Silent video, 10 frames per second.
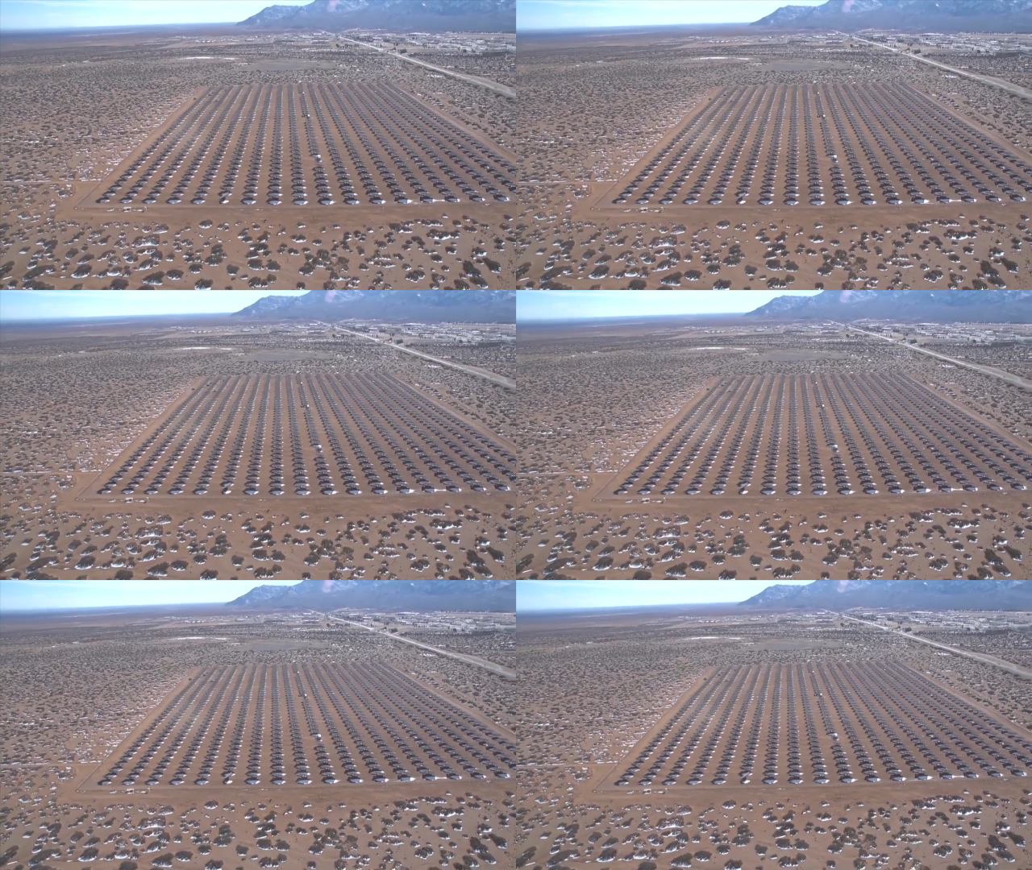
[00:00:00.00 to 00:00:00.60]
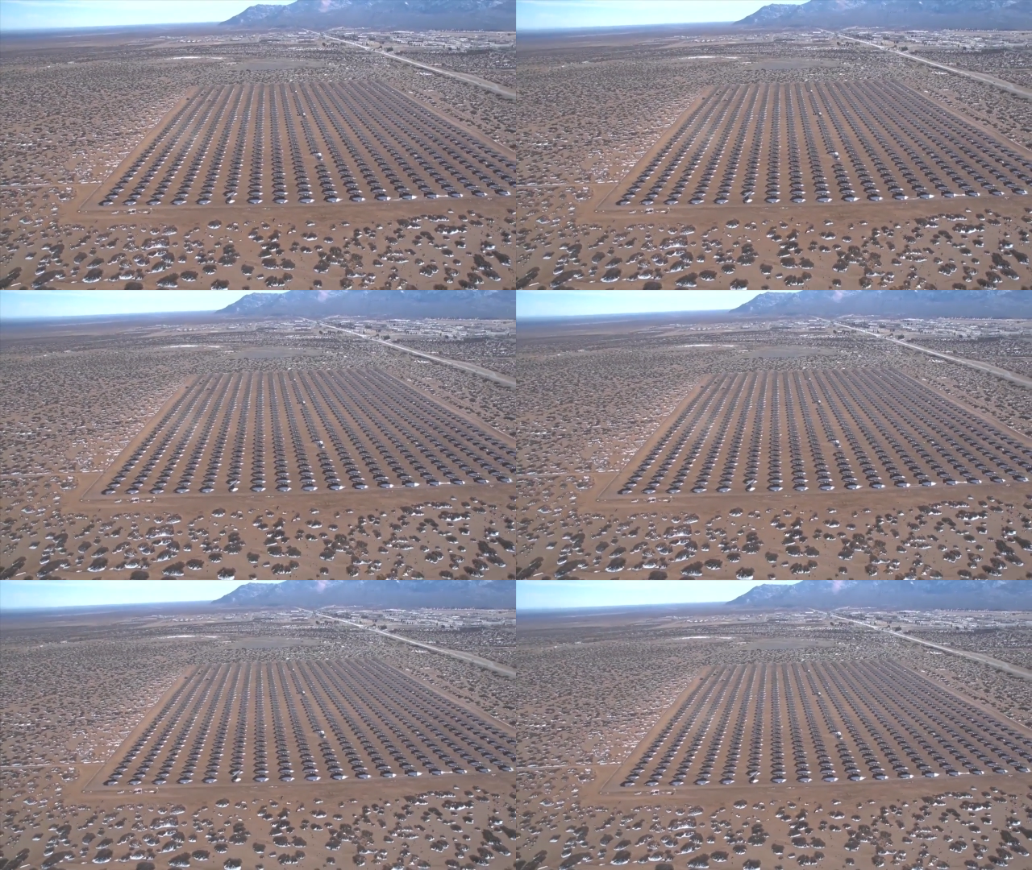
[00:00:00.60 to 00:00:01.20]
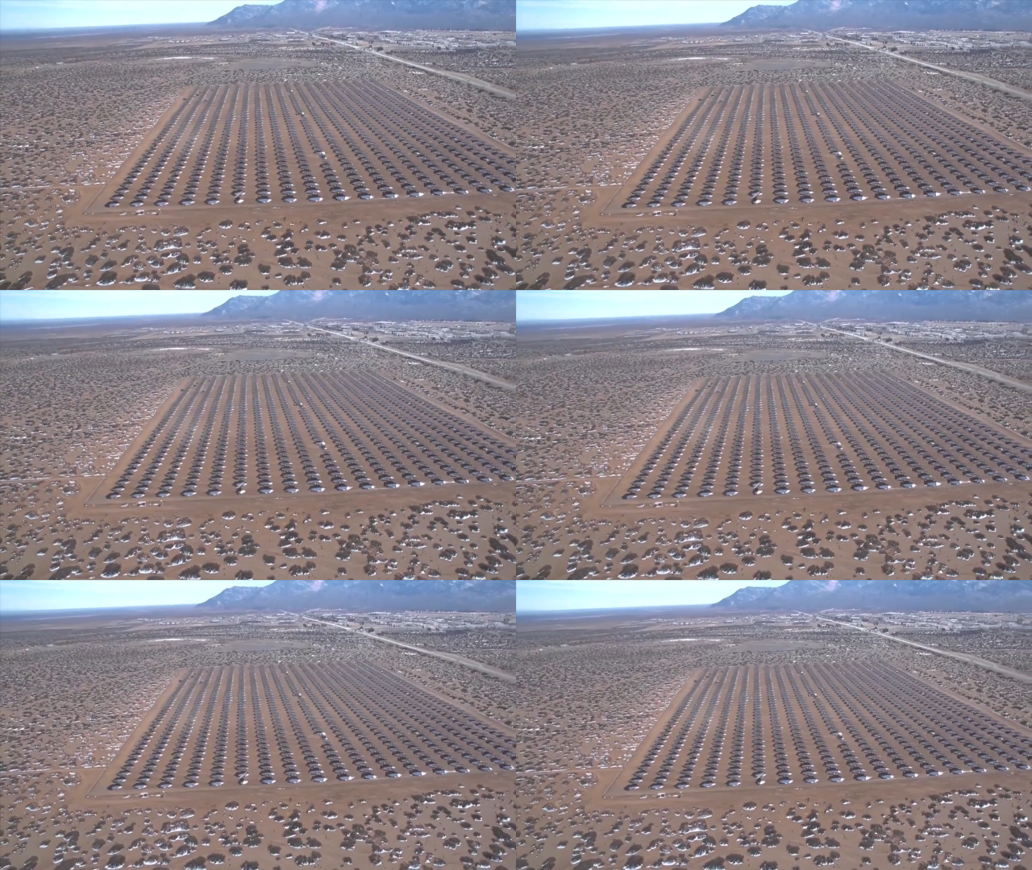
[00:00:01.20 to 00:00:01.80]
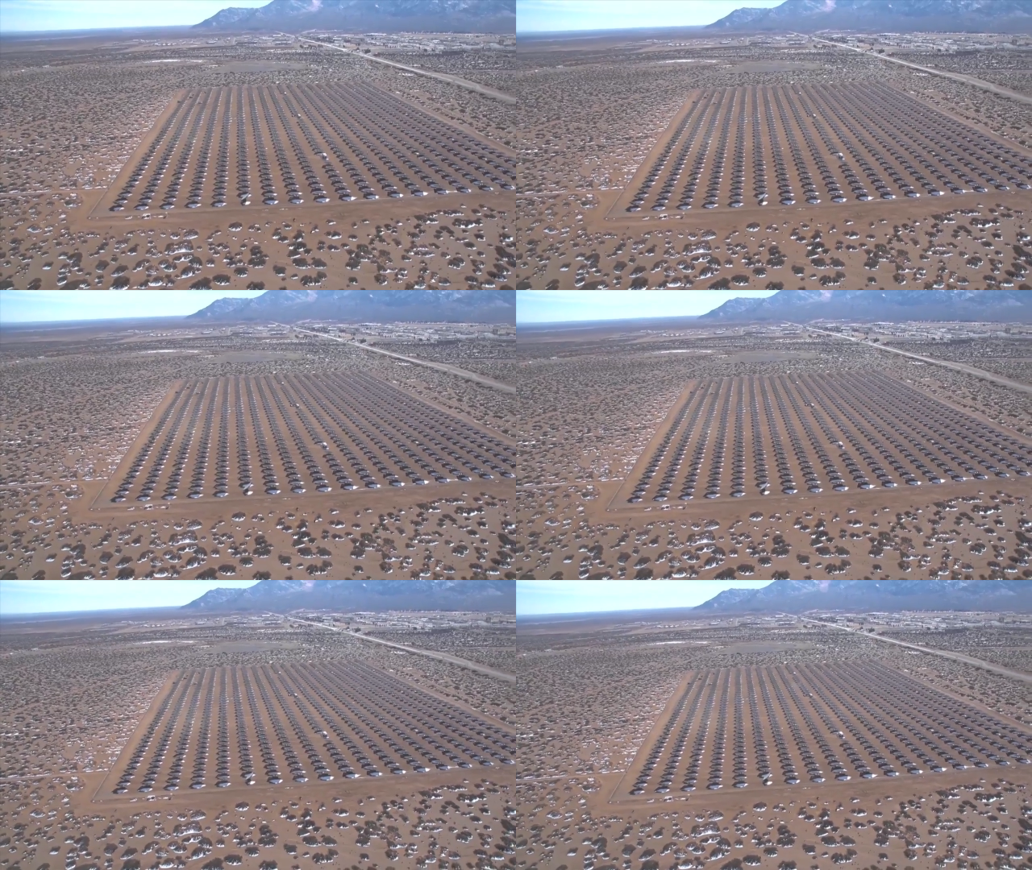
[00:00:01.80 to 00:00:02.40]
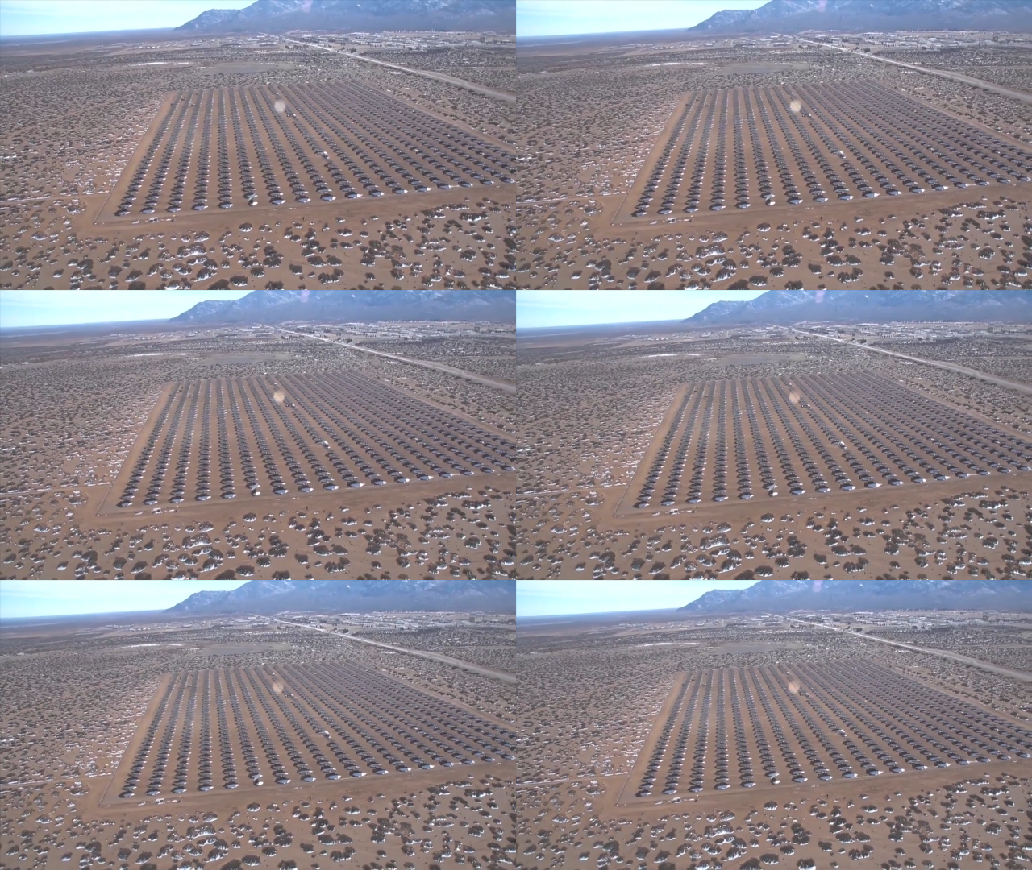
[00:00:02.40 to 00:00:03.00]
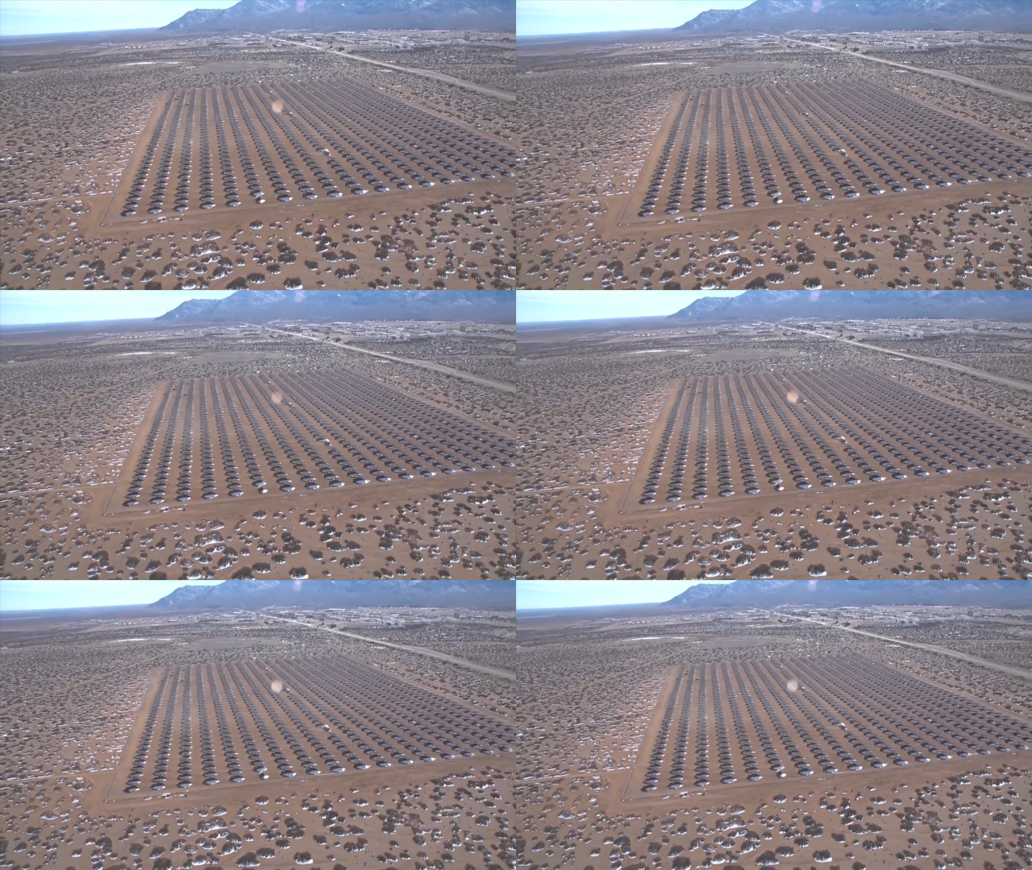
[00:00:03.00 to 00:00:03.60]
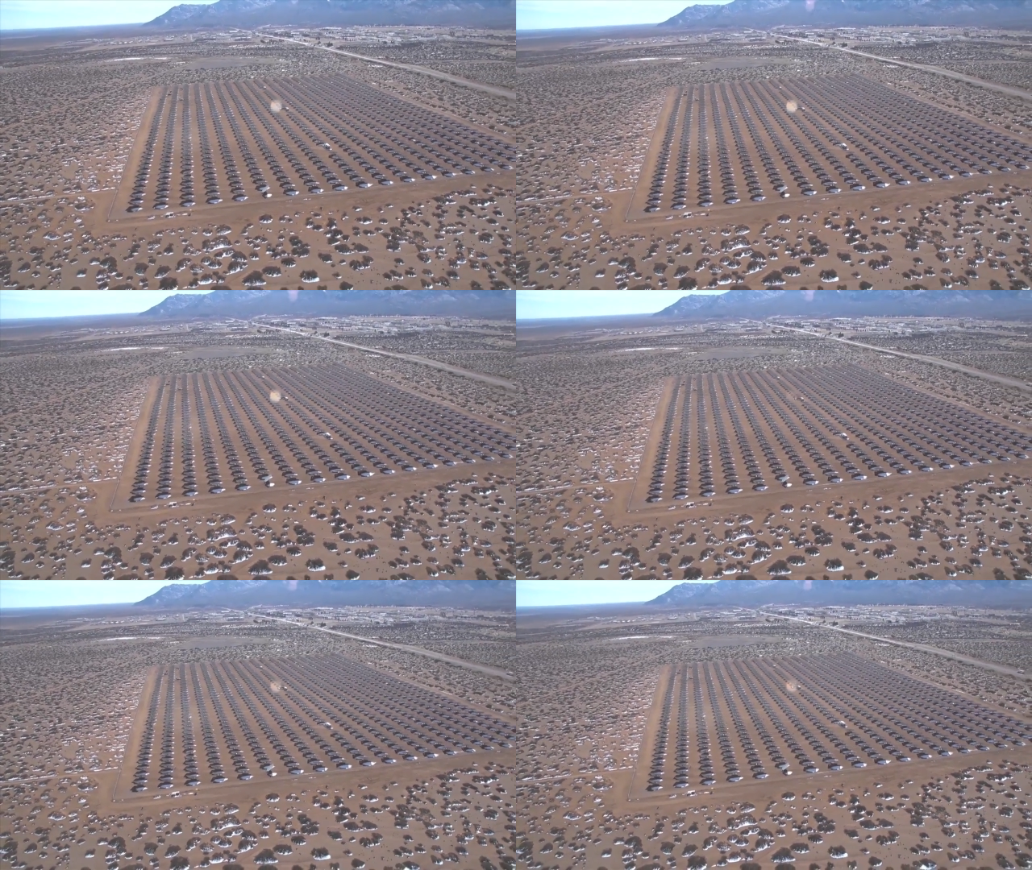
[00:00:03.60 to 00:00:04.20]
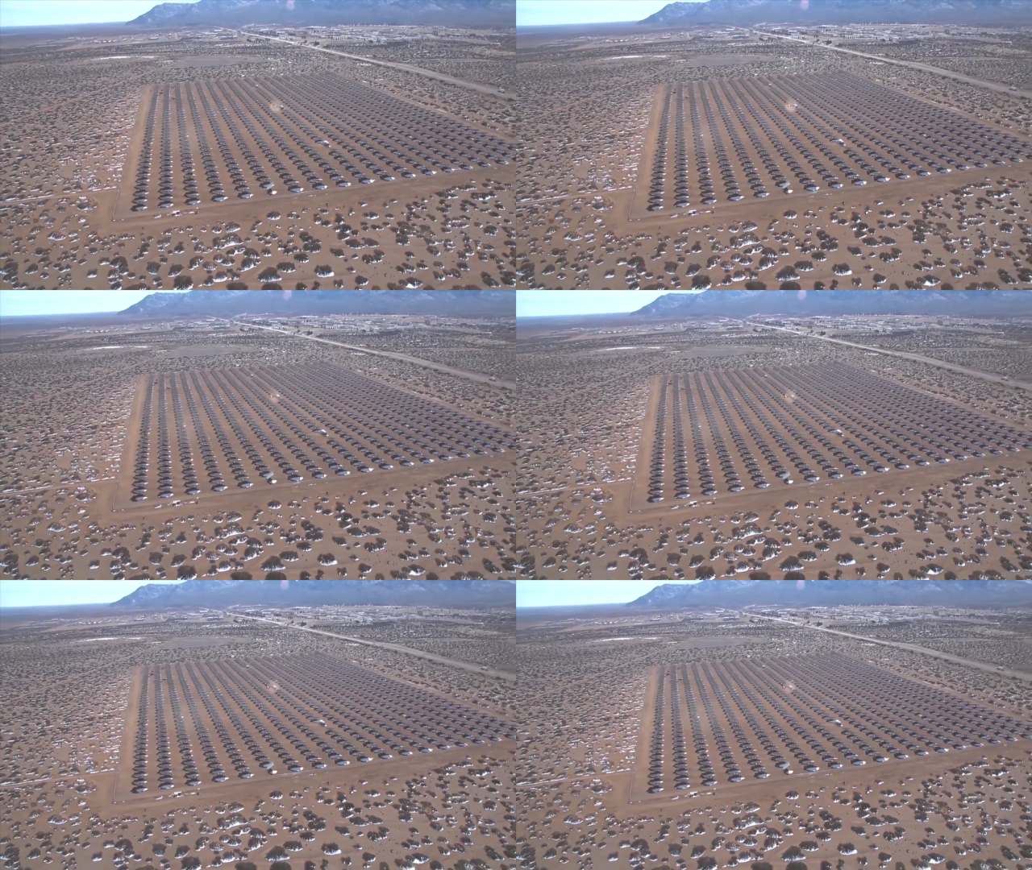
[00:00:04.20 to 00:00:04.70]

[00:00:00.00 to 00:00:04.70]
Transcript: [unreadable: no face in view]